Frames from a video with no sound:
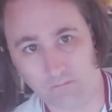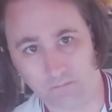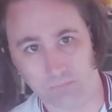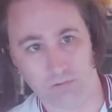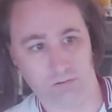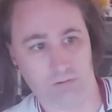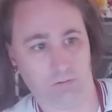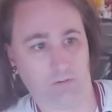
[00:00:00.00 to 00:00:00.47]

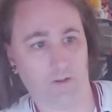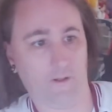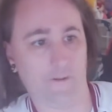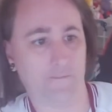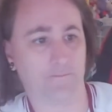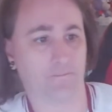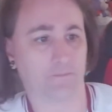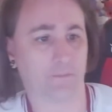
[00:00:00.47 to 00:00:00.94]
But
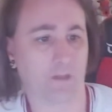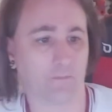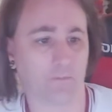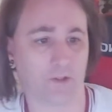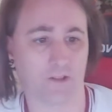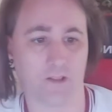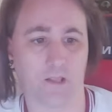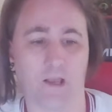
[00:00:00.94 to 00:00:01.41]

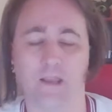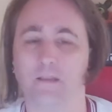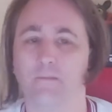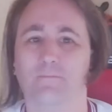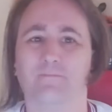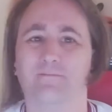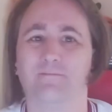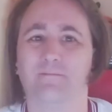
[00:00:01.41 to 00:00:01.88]
it's
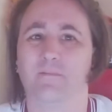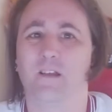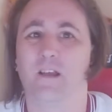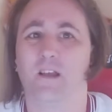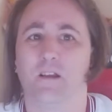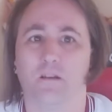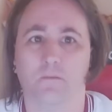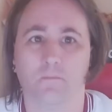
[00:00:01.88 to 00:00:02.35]
like,
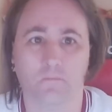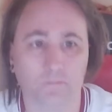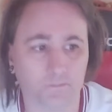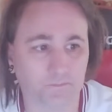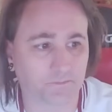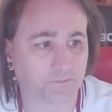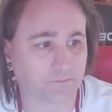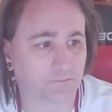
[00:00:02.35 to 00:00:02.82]
eh,
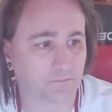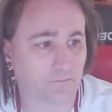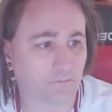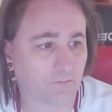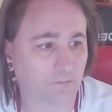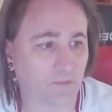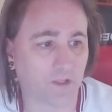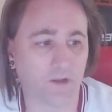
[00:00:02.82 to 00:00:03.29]

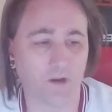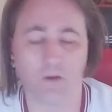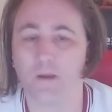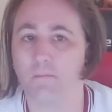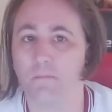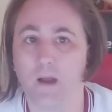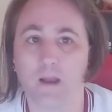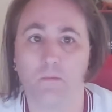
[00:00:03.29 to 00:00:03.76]
you know,
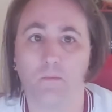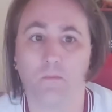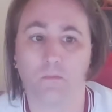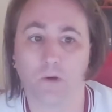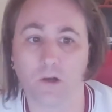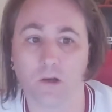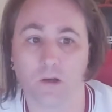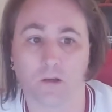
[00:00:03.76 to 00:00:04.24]
it might
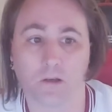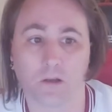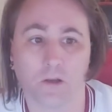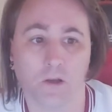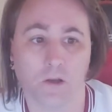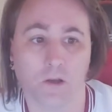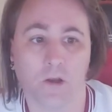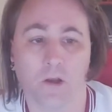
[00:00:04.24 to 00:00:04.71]
work.
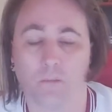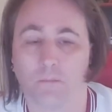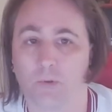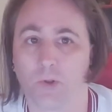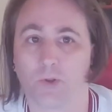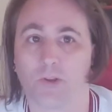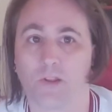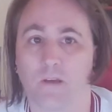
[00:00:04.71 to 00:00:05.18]

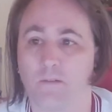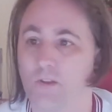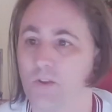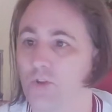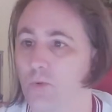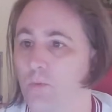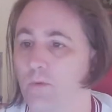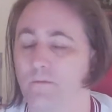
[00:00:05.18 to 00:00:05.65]
Plus, having
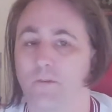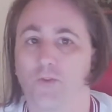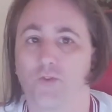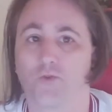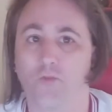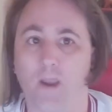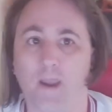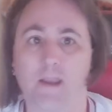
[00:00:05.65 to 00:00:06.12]
some of the
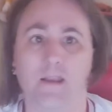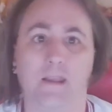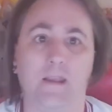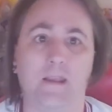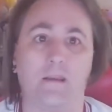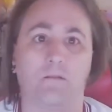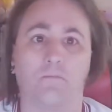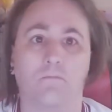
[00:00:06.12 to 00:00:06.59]

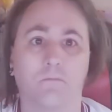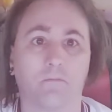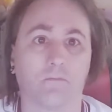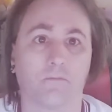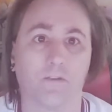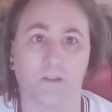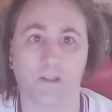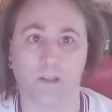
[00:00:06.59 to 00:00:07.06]
training
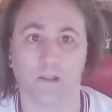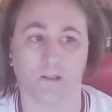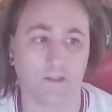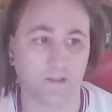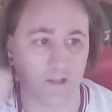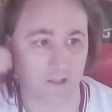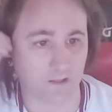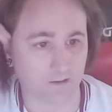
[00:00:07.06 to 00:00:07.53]

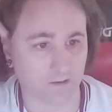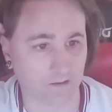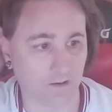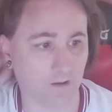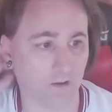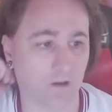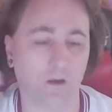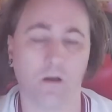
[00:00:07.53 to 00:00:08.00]
facilities.
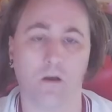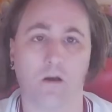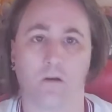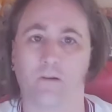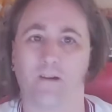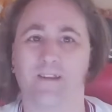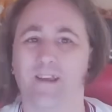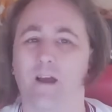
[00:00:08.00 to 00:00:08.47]

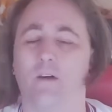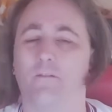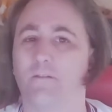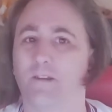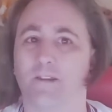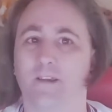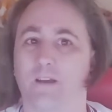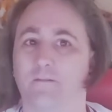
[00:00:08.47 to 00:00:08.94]
All right, yeah,
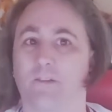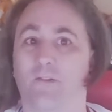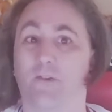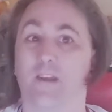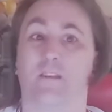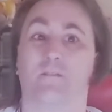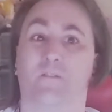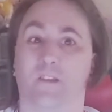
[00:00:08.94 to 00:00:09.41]
obviously I have the
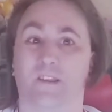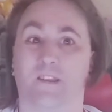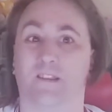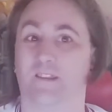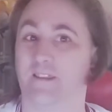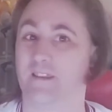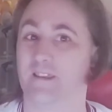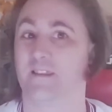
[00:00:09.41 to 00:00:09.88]
training
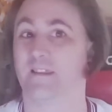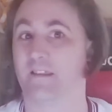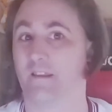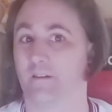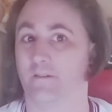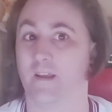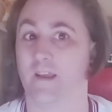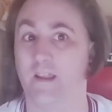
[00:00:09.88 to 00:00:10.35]
facilities and
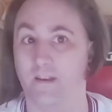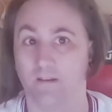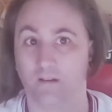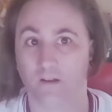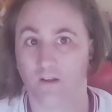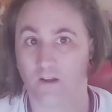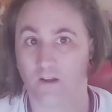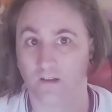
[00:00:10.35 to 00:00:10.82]
stuff in
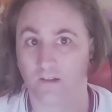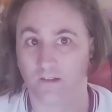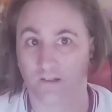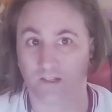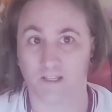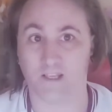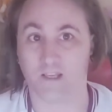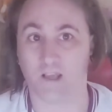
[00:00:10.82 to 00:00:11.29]

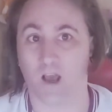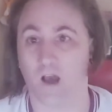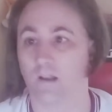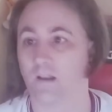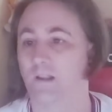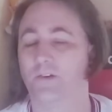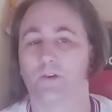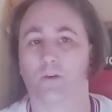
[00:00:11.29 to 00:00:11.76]
League
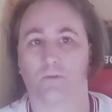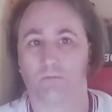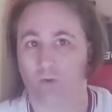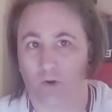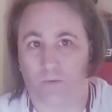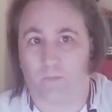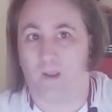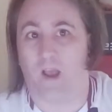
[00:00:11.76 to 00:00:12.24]
Heartland or
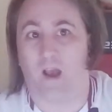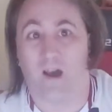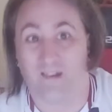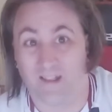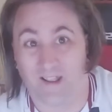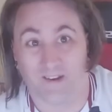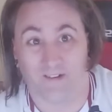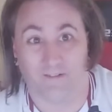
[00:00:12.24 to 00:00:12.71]
Rugby
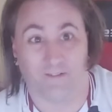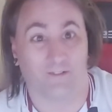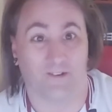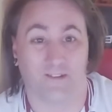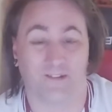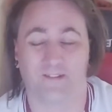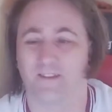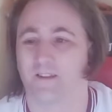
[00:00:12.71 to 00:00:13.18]
Heartland, for
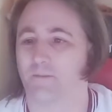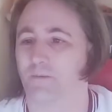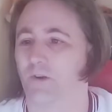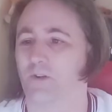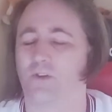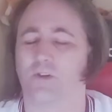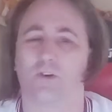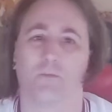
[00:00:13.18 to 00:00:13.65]
instance,
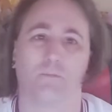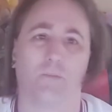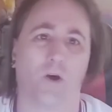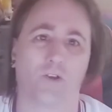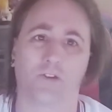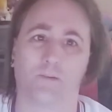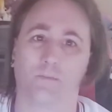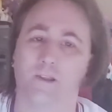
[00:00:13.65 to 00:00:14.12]
because you could
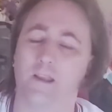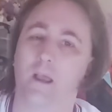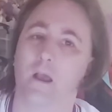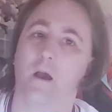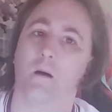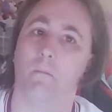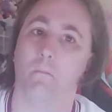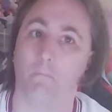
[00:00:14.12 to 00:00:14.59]
possibly
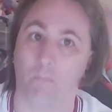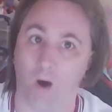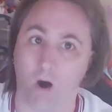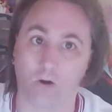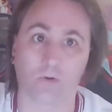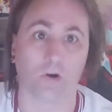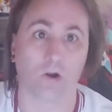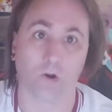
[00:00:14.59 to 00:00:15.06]

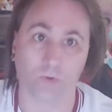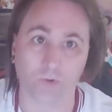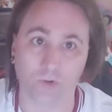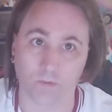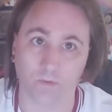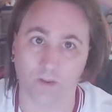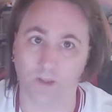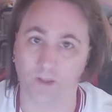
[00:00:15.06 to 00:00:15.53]
borrow
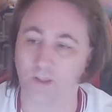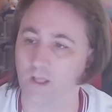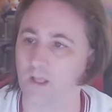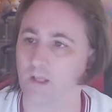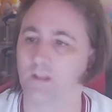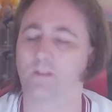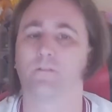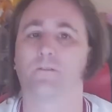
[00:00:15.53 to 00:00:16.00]
some of the
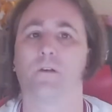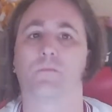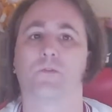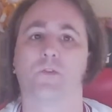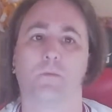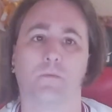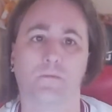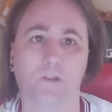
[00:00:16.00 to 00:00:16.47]
things from
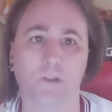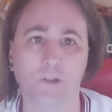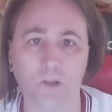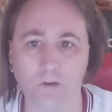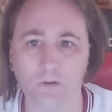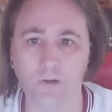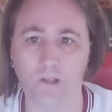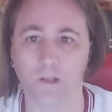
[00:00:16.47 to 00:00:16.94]
some of the
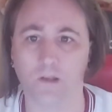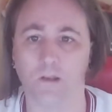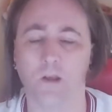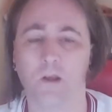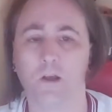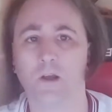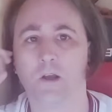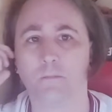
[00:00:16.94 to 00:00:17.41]
union,
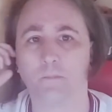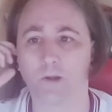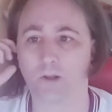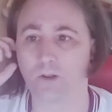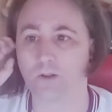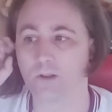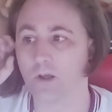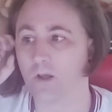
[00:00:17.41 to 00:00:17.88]

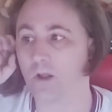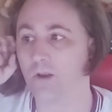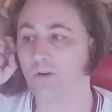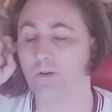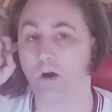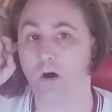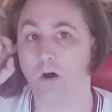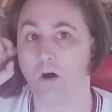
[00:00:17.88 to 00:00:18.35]
because
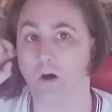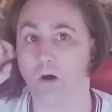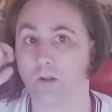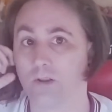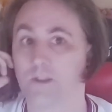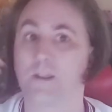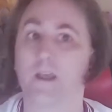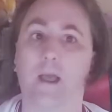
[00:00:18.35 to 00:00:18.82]
not
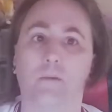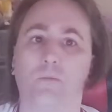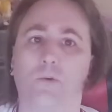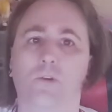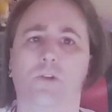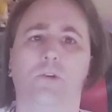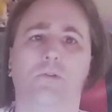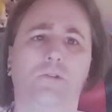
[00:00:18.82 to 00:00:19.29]
all the time
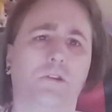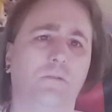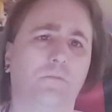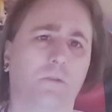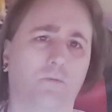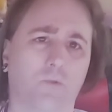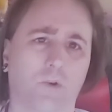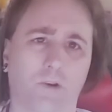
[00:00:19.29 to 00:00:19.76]
would union
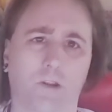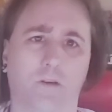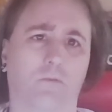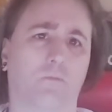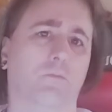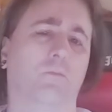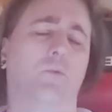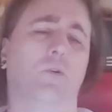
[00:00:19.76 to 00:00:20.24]
be
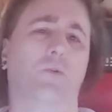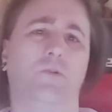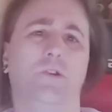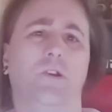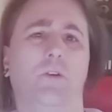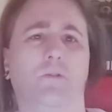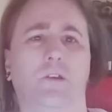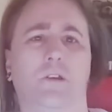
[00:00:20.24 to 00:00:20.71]
running, would
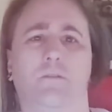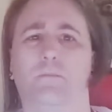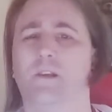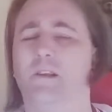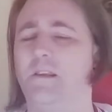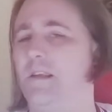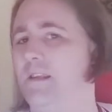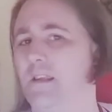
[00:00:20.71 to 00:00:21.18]
union be
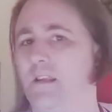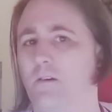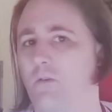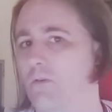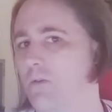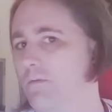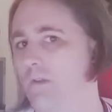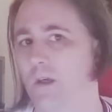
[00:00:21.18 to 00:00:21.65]
needing
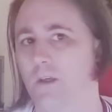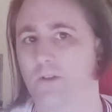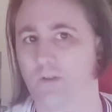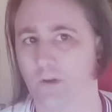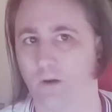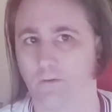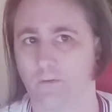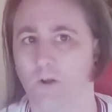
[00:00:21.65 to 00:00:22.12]
all of their
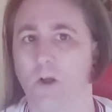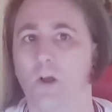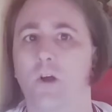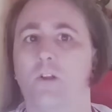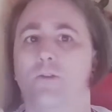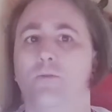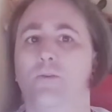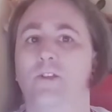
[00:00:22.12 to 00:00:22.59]
stuff.
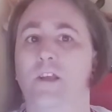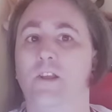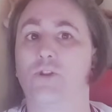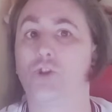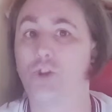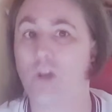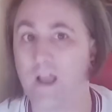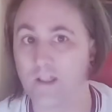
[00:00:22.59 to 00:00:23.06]
There is a
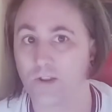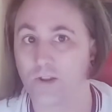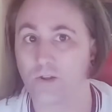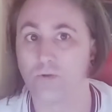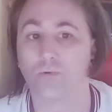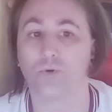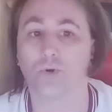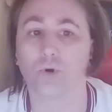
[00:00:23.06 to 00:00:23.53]

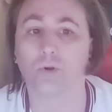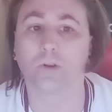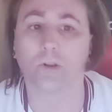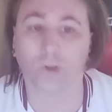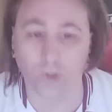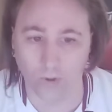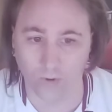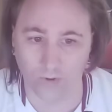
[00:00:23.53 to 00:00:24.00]
chance you
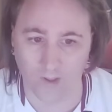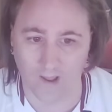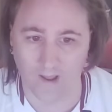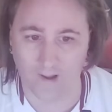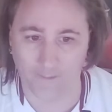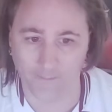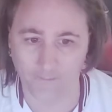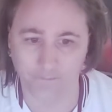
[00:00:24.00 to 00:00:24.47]
could do
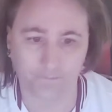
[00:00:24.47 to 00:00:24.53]
that.